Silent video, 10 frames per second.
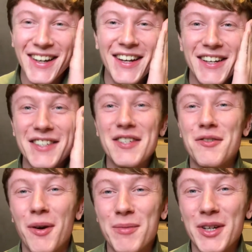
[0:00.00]
she
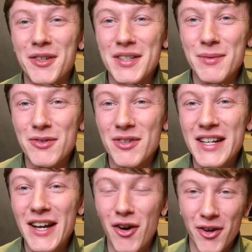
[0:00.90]
dropped her Christmas tree
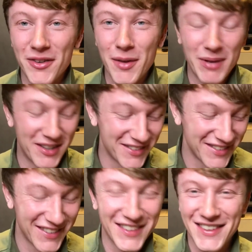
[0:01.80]
on the plant.
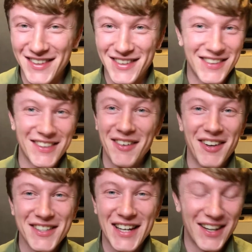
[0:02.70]
Don't
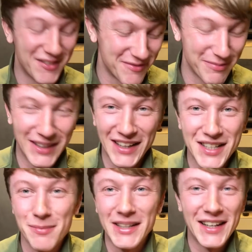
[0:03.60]
ask how. It's
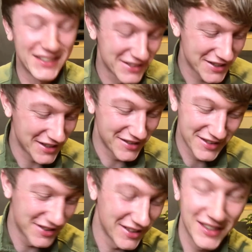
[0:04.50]
my Nan.
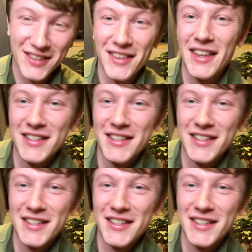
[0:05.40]
That's